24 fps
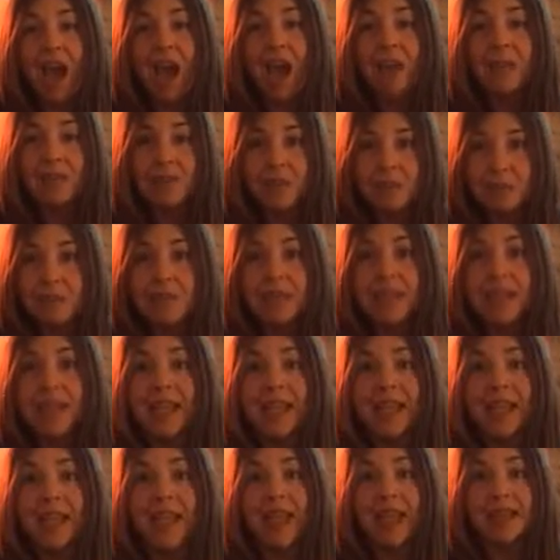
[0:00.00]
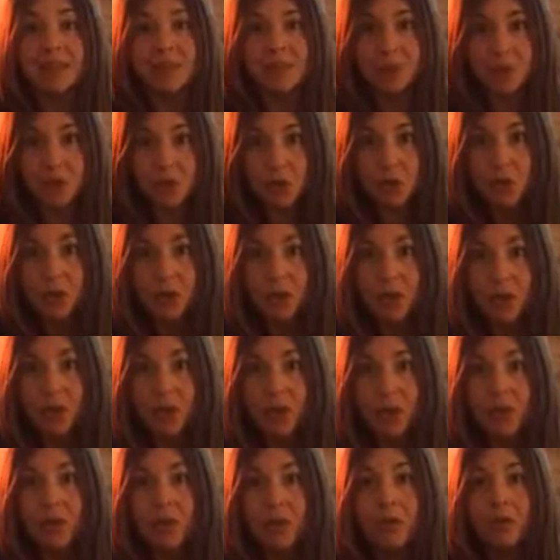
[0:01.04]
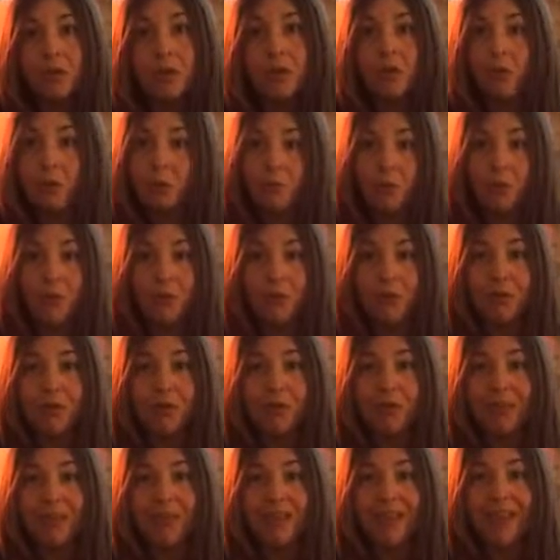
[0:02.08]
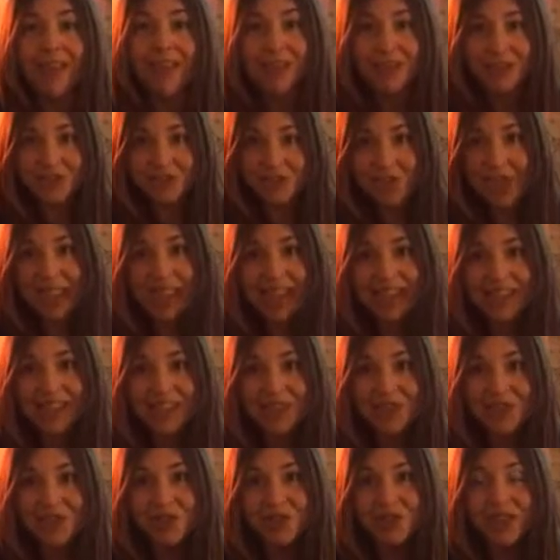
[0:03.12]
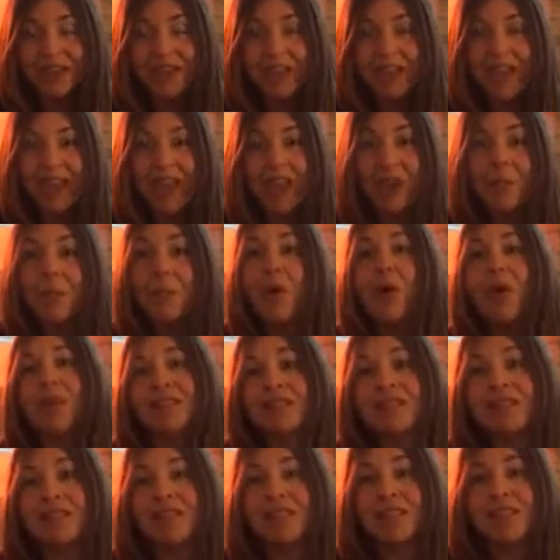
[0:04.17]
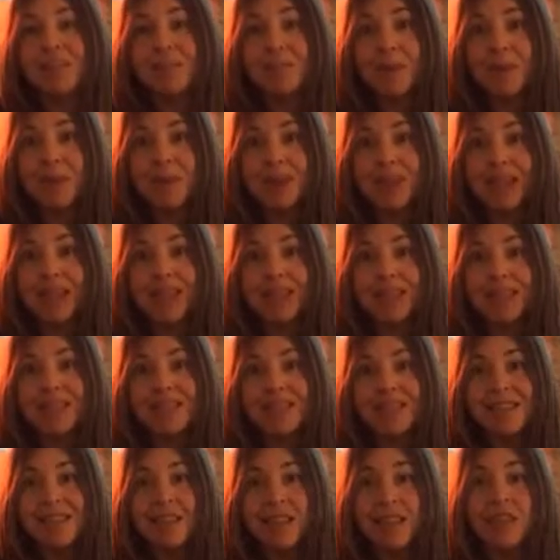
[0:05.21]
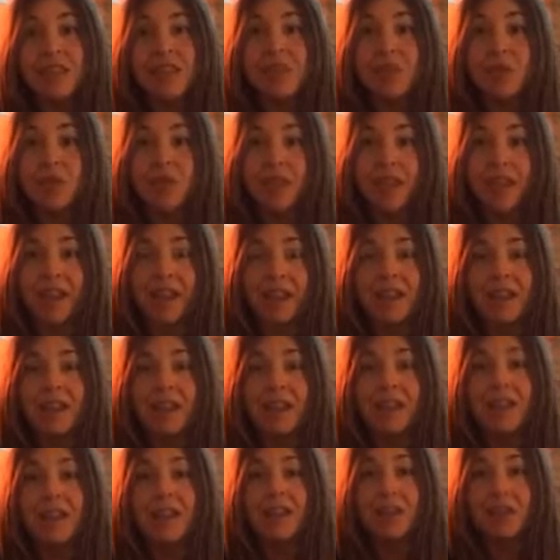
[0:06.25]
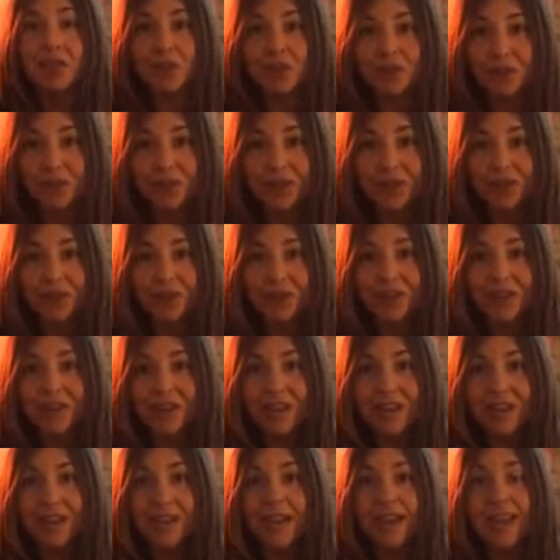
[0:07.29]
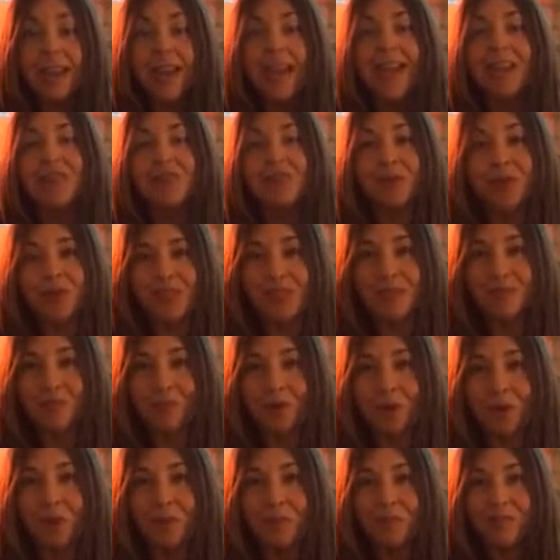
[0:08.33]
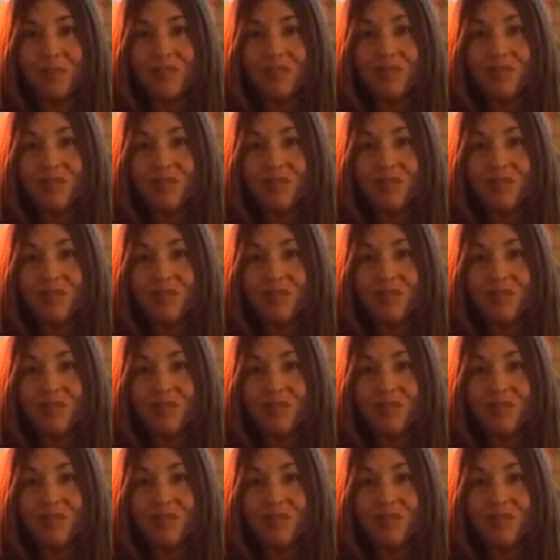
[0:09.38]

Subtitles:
I'm using it as a tool for growth and change and a positive experience so that I can learn and transform.